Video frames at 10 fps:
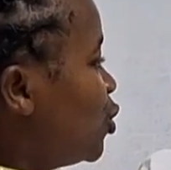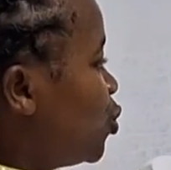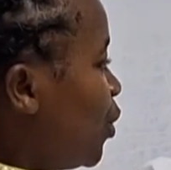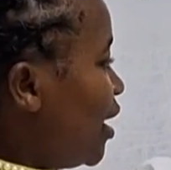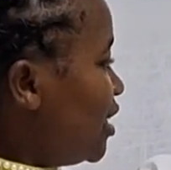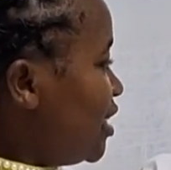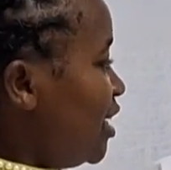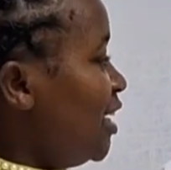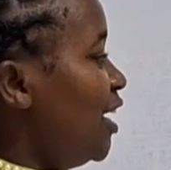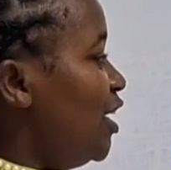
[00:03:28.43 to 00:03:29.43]

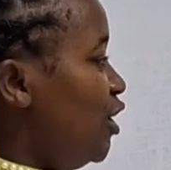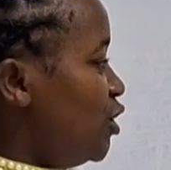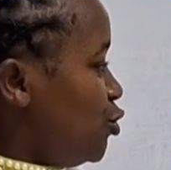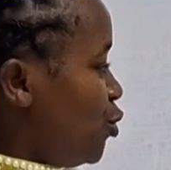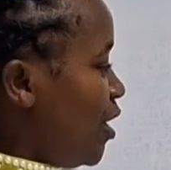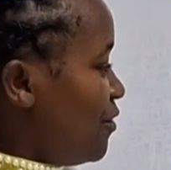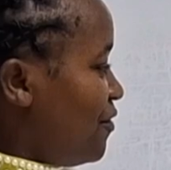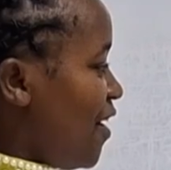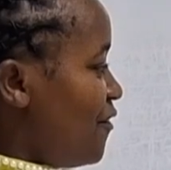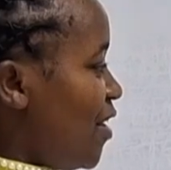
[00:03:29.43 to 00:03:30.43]
20,
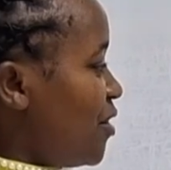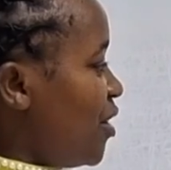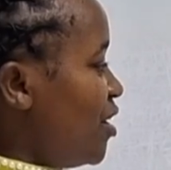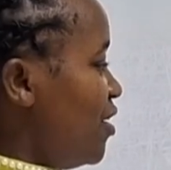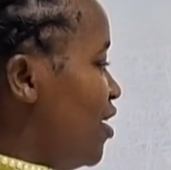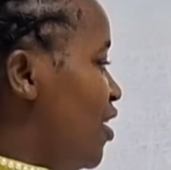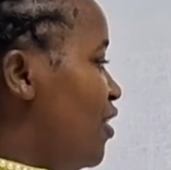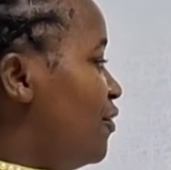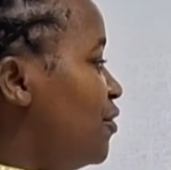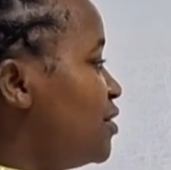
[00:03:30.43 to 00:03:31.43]
12,500,
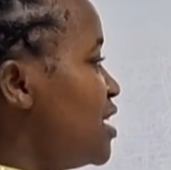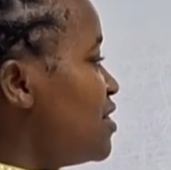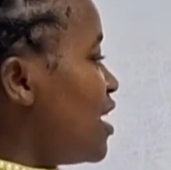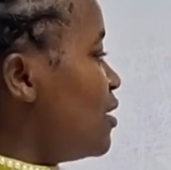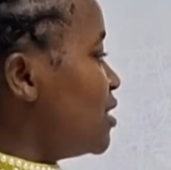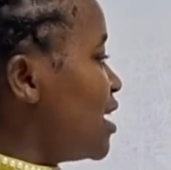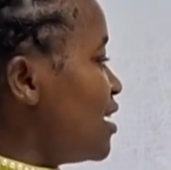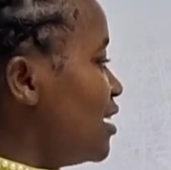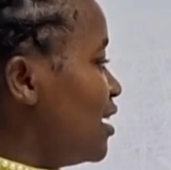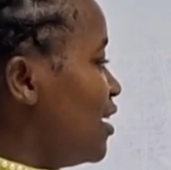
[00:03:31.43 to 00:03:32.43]

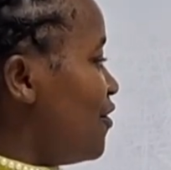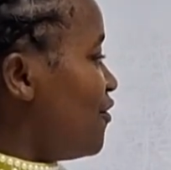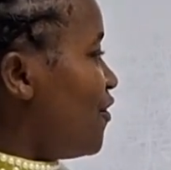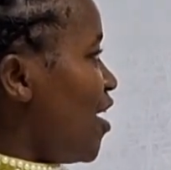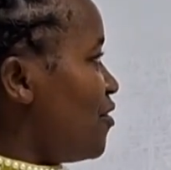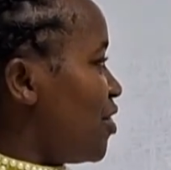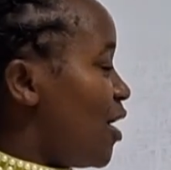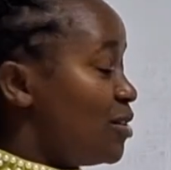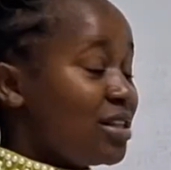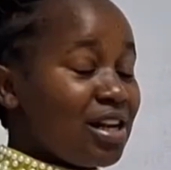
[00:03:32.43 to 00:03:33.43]
15,000,
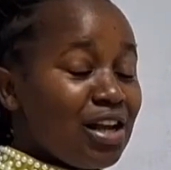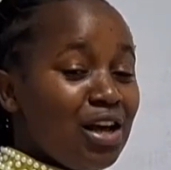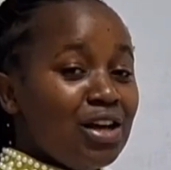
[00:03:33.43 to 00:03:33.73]
5,000.